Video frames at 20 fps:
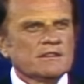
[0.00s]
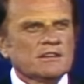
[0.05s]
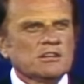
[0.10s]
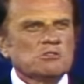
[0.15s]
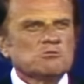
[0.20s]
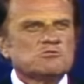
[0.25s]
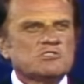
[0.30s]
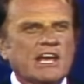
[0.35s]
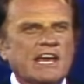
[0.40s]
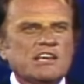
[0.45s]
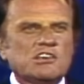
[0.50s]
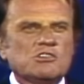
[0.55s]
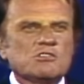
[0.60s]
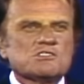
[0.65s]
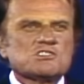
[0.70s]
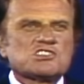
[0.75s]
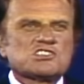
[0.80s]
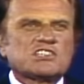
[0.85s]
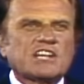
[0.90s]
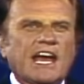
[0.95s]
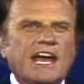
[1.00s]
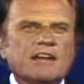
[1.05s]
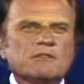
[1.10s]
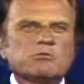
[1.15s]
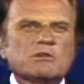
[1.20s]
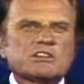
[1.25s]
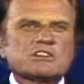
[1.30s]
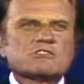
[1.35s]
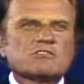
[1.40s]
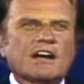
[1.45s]
You take your stand
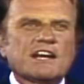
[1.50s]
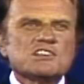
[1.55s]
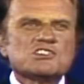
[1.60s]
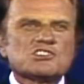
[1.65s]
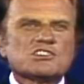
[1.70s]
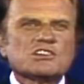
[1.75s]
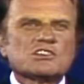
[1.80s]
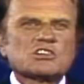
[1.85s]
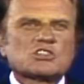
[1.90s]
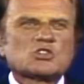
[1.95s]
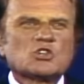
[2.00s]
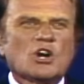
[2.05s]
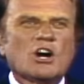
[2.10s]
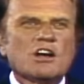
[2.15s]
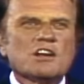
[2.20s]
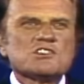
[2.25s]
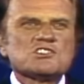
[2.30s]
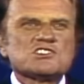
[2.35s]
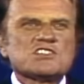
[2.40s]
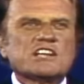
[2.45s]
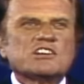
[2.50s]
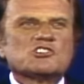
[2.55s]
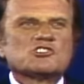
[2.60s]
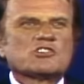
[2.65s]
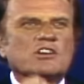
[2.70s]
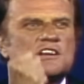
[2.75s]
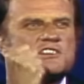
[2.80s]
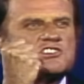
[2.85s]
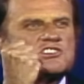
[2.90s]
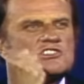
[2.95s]
with Christ at the cross and
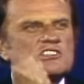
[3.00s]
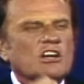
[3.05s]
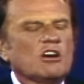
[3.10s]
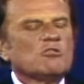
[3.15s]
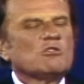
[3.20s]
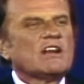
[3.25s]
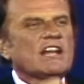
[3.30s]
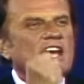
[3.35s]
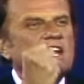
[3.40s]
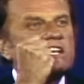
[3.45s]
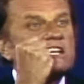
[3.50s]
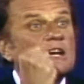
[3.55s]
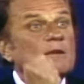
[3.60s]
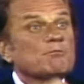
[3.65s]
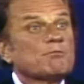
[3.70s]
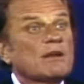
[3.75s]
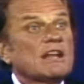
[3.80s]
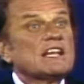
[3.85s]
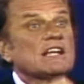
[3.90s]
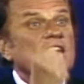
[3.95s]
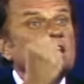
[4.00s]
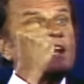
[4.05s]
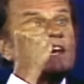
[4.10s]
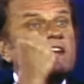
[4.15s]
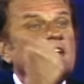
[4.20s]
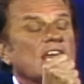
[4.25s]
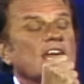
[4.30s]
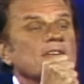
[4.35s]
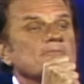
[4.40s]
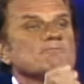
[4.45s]
trust totally and completely
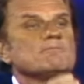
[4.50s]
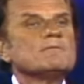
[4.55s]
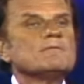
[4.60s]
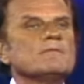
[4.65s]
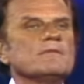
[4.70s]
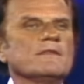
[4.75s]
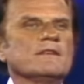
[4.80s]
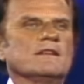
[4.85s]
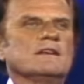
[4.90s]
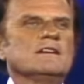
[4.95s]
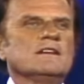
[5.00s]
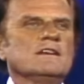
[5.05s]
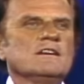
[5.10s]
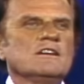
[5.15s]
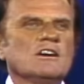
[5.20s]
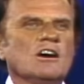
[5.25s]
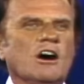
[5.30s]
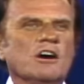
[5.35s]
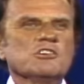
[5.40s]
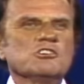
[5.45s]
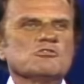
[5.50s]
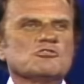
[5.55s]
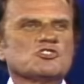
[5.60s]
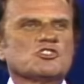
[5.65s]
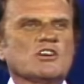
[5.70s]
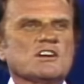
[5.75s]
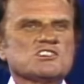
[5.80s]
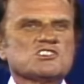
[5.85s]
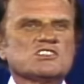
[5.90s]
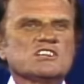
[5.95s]
in Him, or you
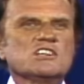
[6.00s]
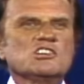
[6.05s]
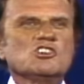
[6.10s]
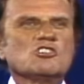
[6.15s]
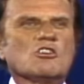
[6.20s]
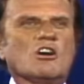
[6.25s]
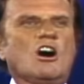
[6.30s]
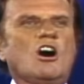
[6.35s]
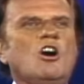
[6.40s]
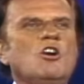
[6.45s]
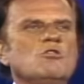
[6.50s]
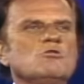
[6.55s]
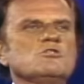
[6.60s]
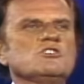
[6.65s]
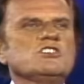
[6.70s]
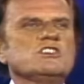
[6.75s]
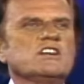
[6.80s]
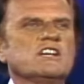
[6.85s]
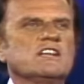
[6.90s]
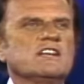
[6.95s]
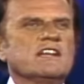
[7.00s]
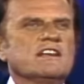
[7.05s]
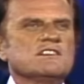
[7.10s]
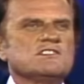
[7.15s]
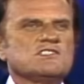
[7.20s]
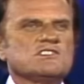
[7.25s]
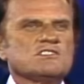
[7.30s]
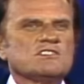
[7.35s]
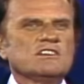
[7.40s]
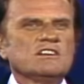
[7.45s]
trust in your own
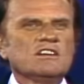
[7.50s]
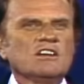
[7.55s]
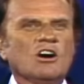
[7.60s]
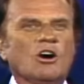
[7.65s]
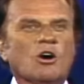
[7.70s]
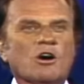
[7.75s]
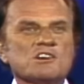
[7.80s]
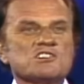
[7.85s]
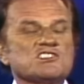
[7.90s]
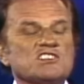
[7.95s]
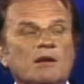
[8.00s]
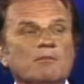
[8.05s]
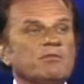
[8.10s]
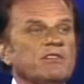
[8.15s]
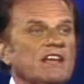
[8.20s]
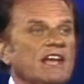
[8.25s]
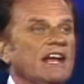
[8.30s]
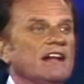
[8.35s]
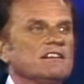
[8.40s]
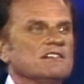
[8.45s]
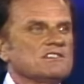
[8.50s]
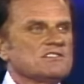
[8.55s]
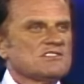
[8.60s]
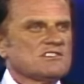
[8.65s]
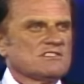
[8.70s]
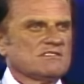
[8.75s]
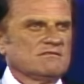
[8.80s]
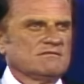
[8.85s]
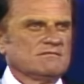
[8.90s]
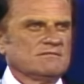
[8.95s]
goodness or something
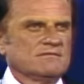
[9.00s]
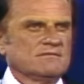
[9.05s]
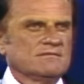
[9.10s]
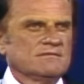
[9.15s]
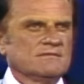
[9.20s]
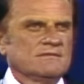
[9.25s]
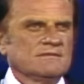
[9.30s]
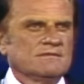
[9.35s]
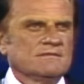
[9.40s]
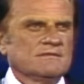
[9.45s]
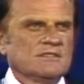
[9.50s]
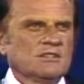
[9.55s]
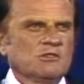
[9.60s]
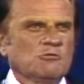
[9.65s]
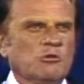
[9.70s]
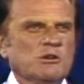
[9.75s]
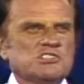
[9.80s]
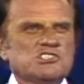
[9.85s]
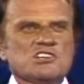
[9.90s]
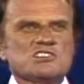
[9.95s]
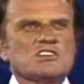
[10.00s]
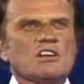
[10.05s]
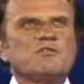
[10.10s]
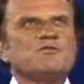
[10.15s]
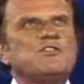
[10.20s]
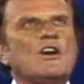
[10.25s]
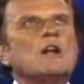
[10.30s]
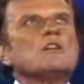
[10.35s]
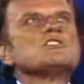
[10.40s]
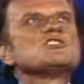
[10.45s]
else, which is a
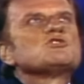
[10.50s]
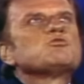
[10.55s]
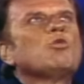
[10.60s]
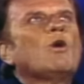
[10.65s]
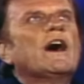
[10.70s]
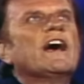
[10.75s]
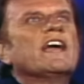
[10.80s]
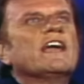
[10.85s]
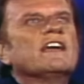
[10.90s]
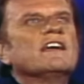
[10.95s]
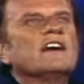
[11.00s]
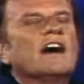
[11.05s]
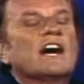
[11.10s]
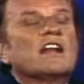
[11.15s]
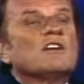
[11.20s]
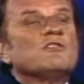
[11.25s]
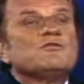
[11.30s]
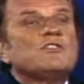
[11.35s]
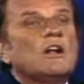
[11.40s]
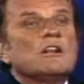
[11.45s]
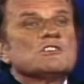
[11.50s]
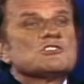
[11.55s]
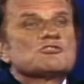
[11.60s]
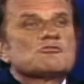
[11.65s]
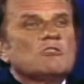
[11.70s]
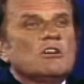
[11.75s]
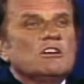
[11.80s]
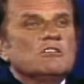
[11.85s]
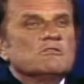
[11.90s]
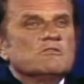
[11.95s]
false way and a false
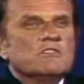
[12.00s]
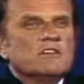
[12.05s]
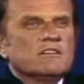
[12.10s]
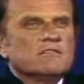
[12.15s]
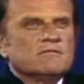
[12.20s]
road.